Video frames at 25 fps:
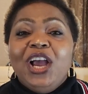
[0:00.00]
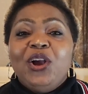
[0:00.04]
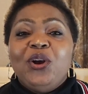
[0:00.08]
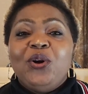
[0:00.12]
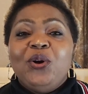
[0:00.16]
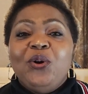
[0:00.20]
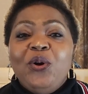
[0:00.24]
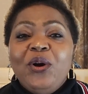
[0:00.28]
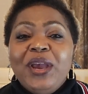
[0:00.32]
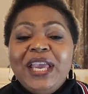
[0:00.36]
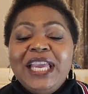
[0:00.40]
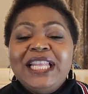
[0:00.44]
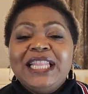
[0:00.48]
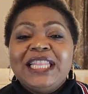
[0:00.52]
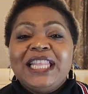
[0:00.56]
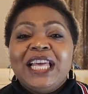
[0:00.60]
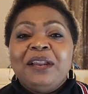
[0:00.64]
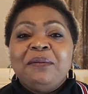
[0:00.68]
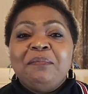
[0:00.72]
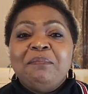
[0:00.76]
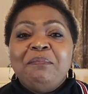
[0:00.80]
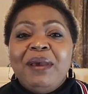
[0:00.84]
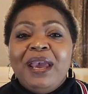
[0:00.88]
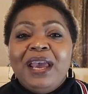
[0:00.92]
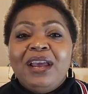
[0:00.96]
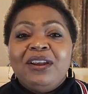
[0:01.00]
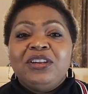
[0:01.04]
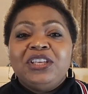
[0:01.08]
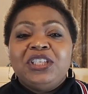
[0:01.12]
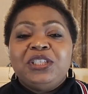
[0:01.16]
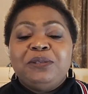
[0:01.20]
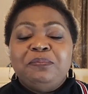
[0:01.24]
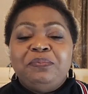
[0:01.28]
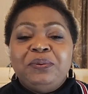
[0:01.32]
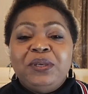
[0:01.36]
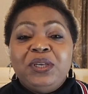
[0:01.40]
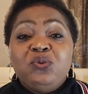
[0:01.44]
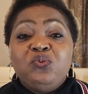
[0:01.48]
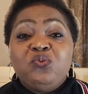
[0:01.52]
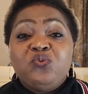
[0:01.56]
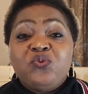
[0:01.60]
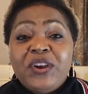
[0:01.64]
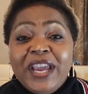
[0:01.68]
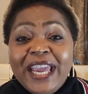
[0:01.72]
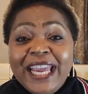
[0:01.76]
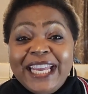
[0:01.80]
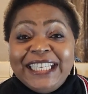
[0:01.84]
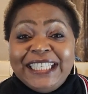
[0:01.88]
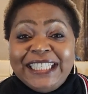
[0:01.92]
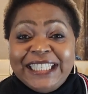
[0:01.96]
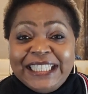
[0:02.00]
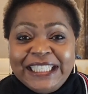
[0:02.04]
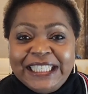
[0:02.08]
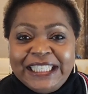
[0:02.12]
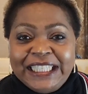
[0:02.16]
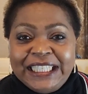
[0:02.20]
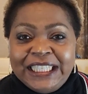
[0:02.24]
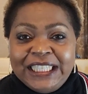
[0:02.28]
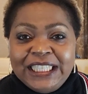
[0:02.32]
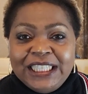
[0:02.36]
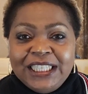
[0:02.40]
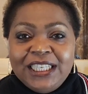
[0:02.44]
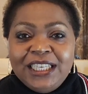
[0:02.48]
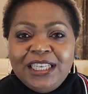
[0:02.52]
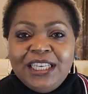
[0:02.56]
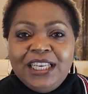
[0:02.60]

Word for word: Go in that marriage, be ready